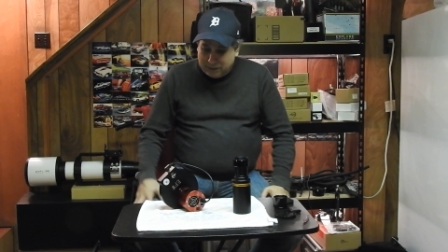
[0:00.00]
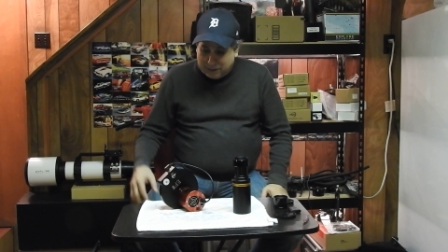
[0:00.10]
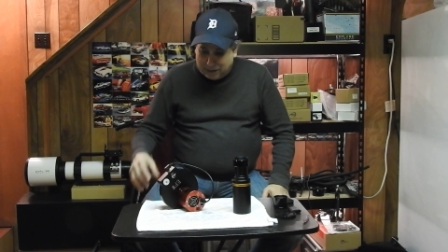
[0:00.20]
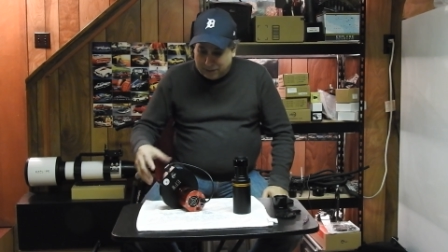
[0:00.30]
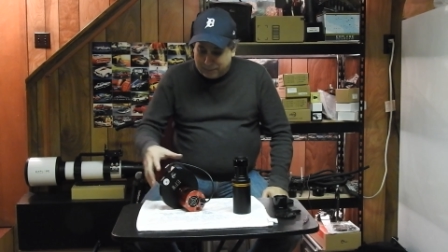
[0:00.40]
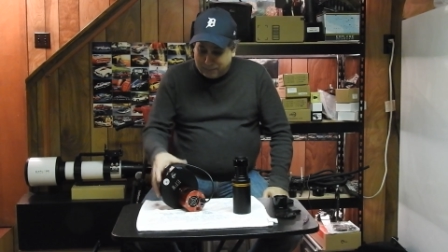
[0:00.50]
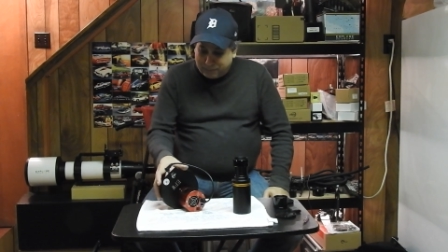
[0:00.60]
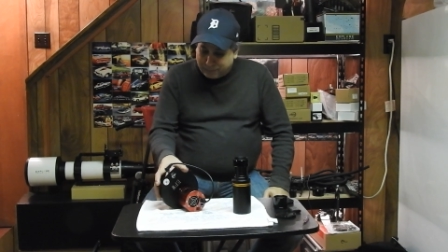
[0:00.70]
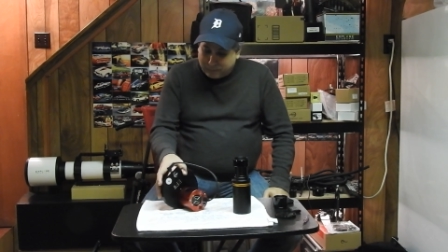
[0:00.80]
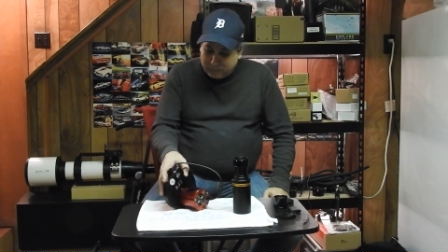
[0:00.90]
Um,
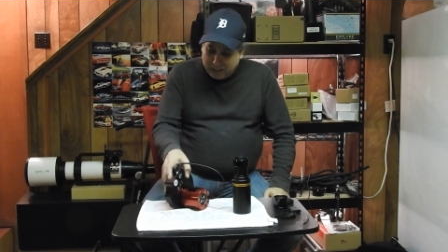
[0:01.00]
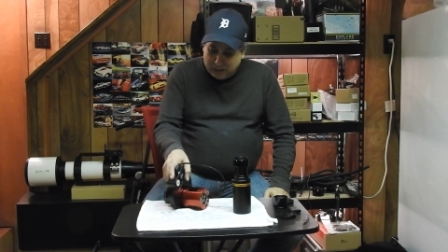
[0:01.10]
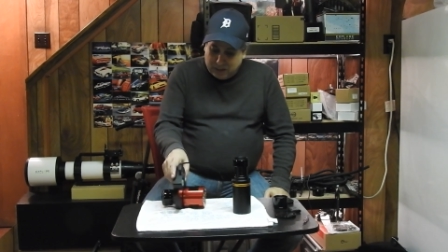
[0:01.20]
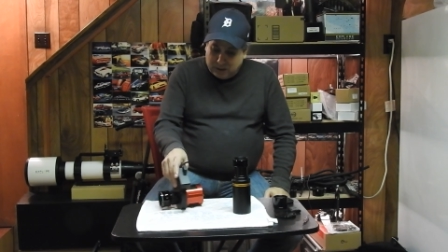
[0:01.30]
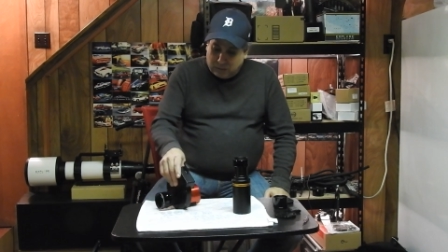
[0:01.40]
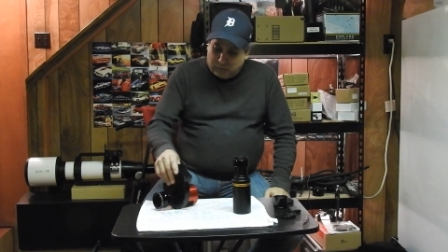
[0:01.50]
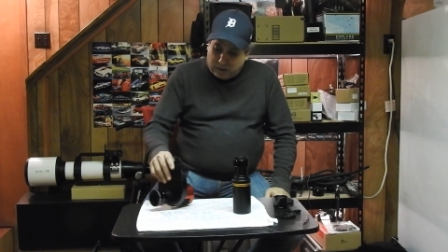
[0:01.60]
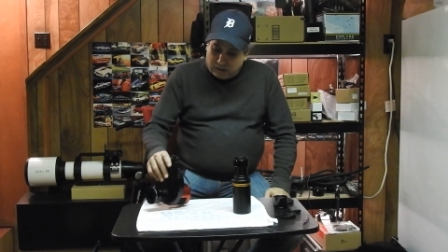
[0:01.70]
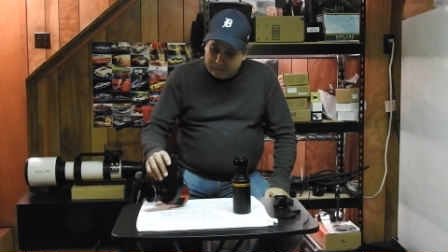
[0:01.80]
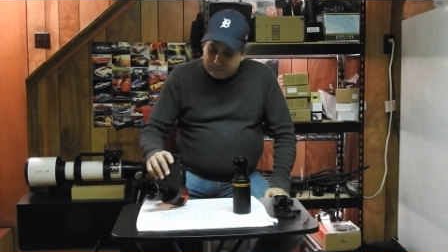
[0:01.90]

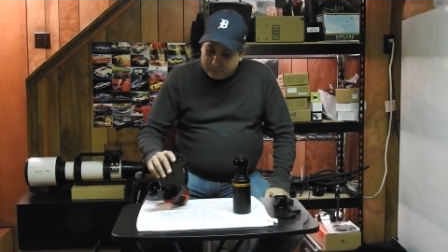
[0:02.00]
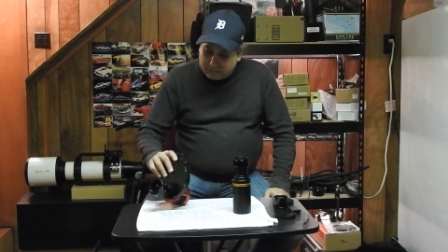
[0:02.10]
well,